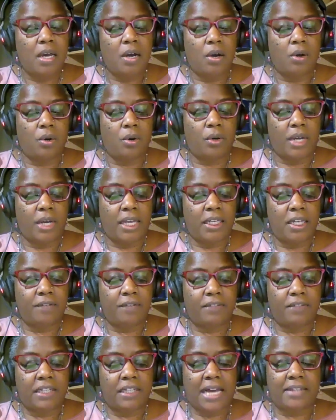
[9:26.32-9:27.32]
or any
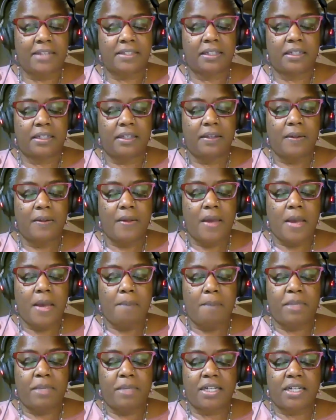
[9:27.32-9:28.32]
of the latter,
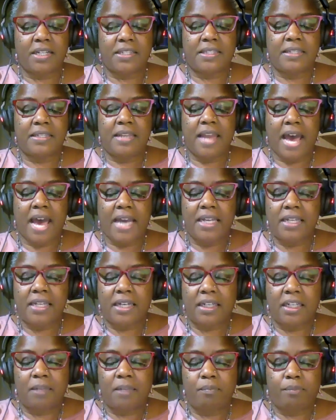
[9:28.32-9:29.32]
because
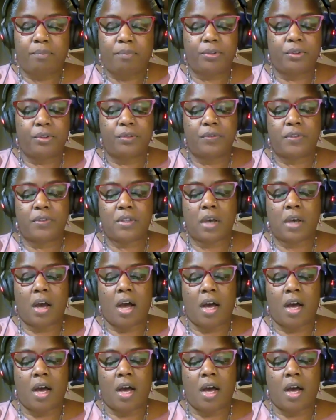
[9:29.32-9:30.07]
neither improves